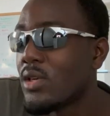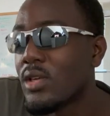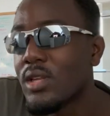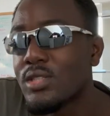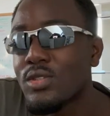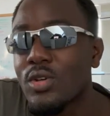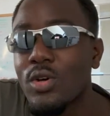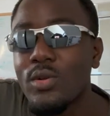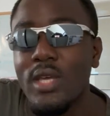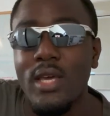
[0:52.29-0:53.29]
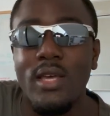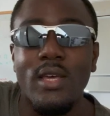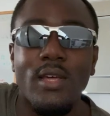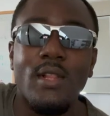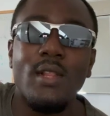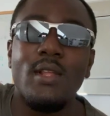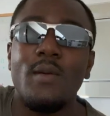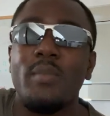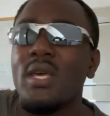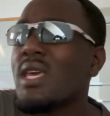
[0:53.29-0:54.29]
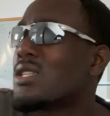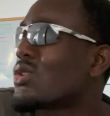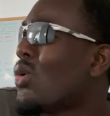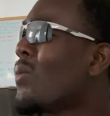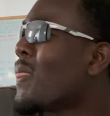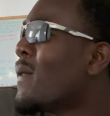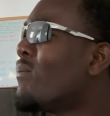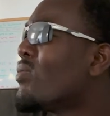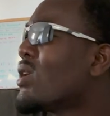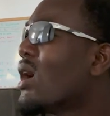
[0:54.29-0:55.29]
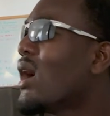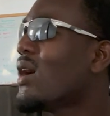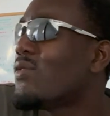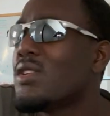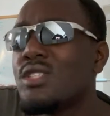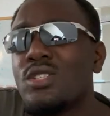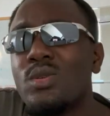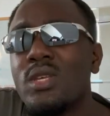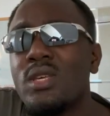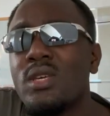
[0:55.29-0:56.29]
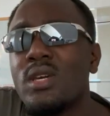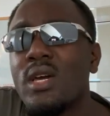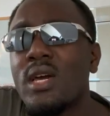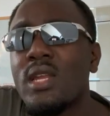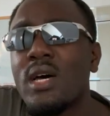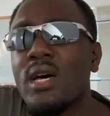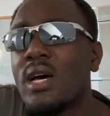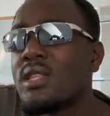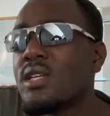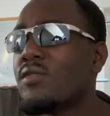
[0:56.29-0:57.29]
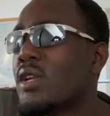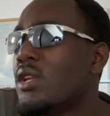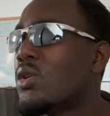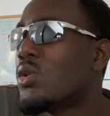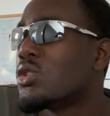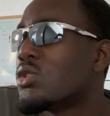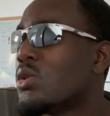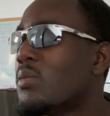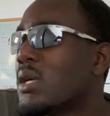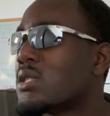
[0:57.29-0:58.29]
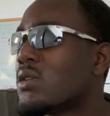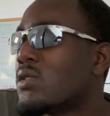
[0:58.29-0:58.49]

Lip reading: let's not go there. But yeah, so I finished uni and I didn't really know what to do with myself.